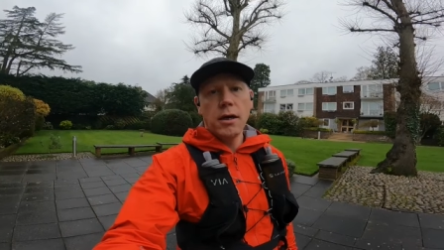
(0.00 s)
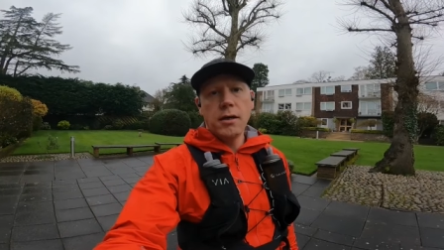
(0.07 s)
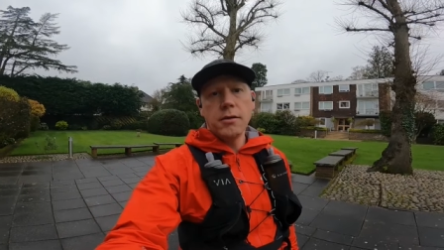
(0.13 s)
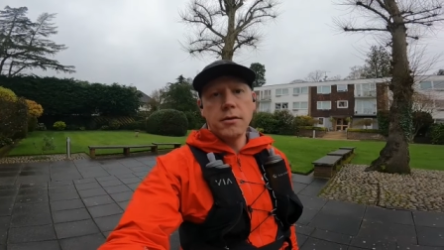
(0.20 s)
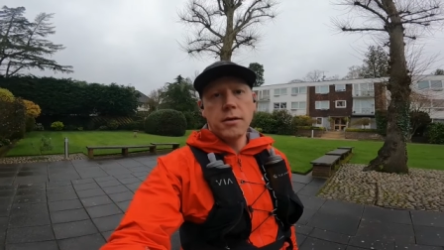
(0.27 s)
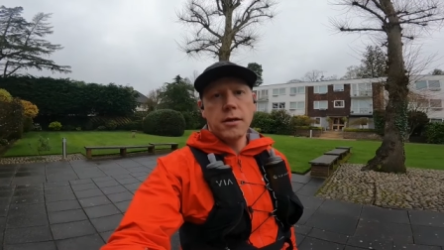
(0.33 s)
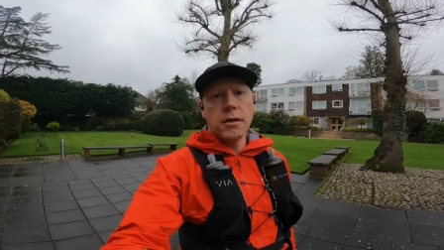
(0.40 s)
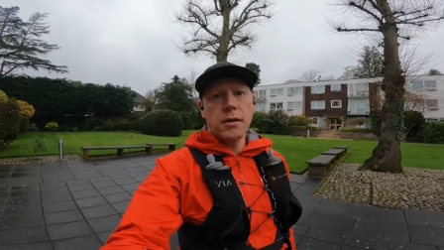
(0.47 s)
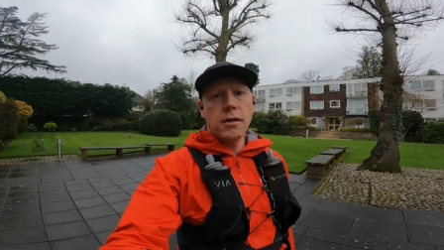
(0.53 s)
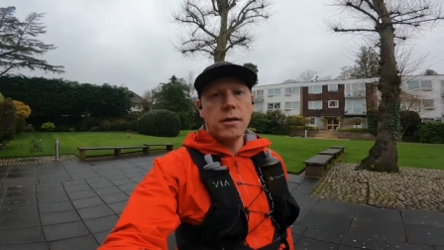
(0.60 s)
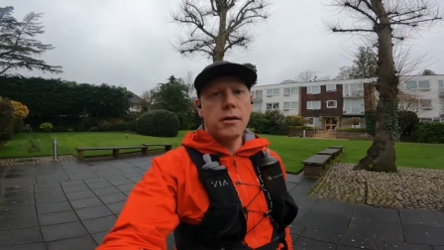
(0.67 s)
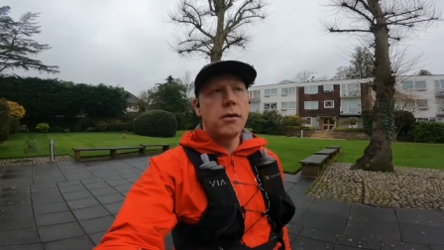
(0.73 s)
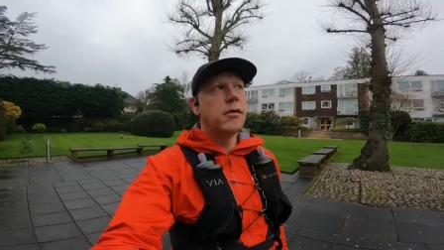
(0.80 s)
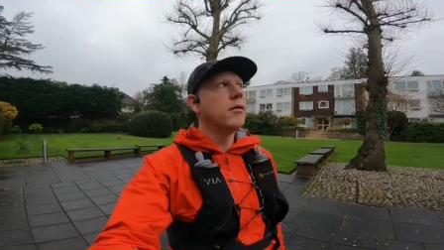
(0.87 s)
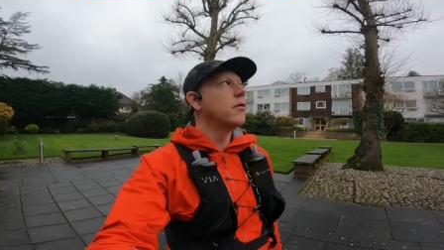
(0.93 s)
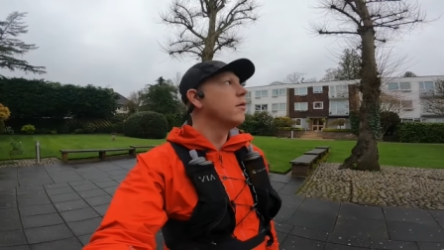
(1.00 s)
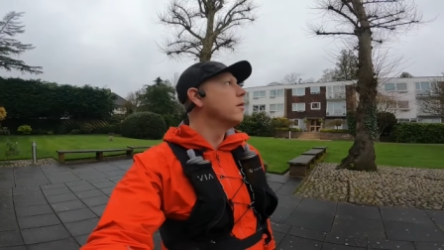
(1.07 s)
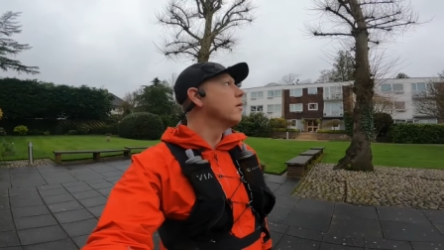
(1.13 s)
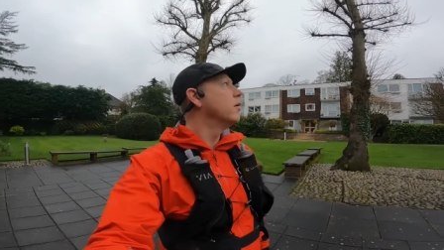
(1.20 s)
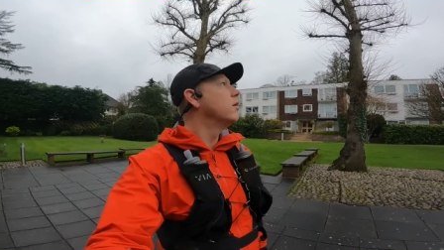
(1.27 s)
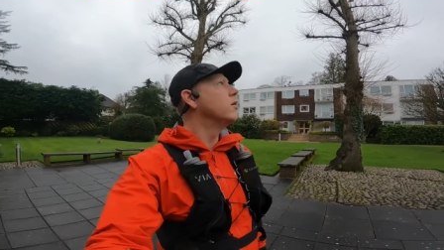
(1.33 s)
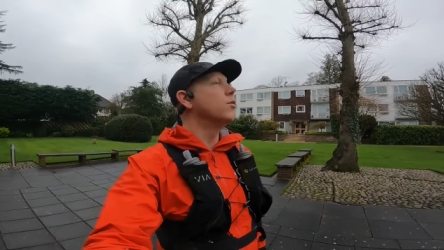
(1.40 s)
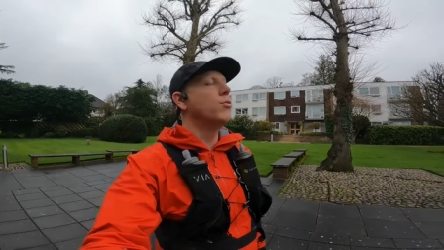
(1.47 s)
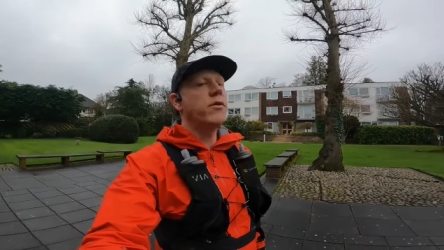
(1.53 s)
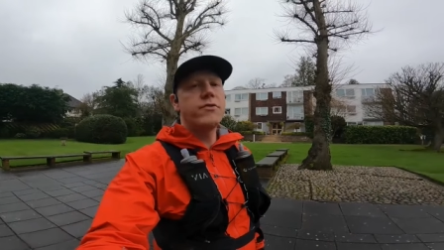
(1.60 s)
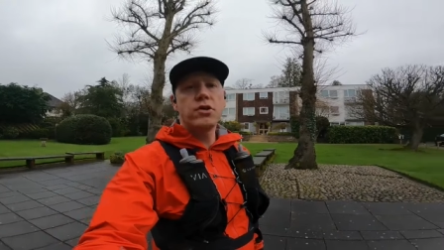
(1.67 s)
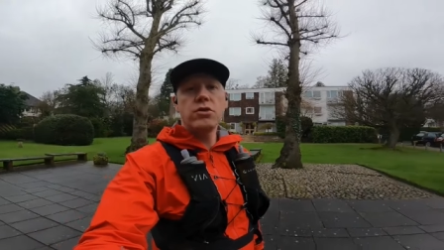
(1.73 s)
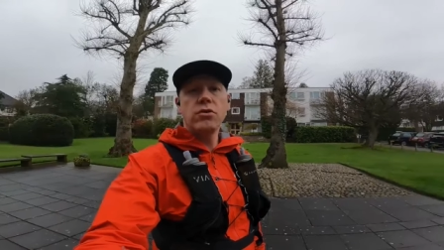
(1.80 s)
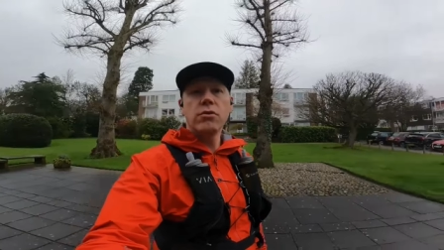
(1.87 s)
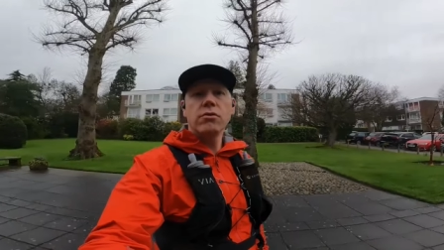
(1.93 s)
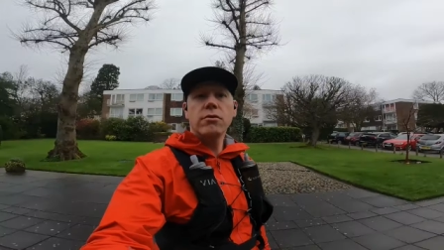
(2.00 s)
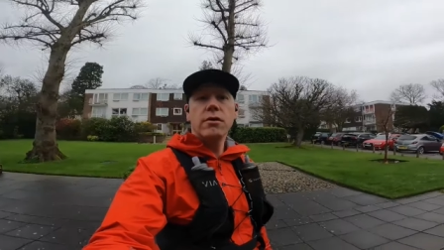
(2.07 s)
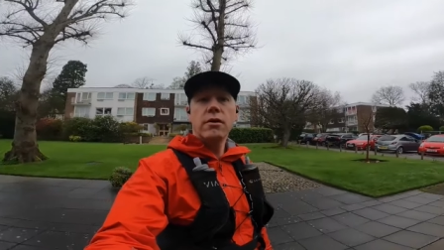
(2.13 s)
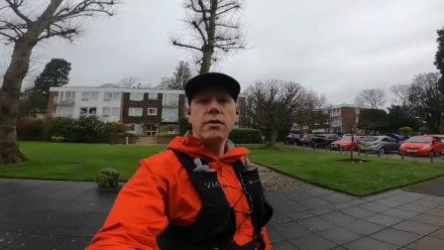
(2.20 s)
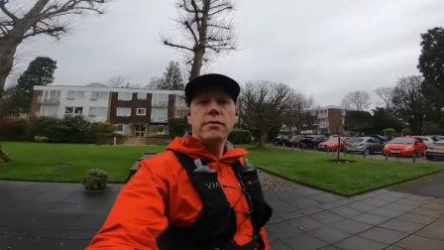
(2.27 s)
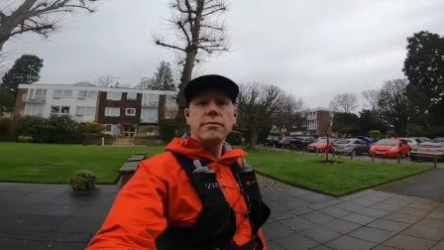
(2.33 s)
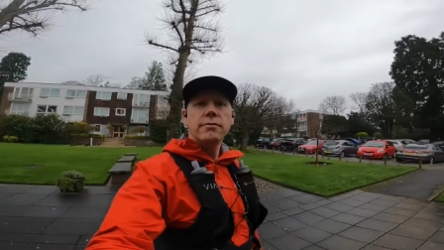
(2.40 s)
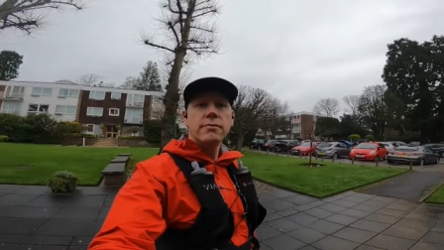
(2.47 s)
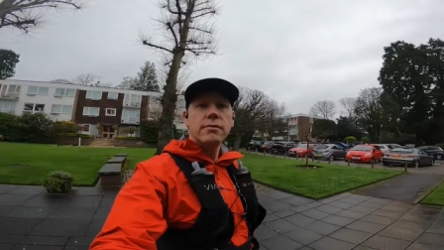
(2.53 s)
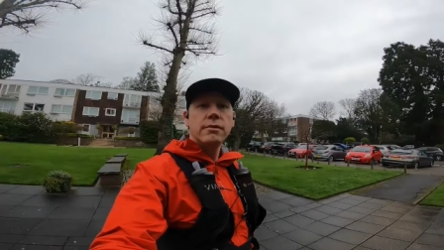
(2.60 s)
and uh, the weather's not great,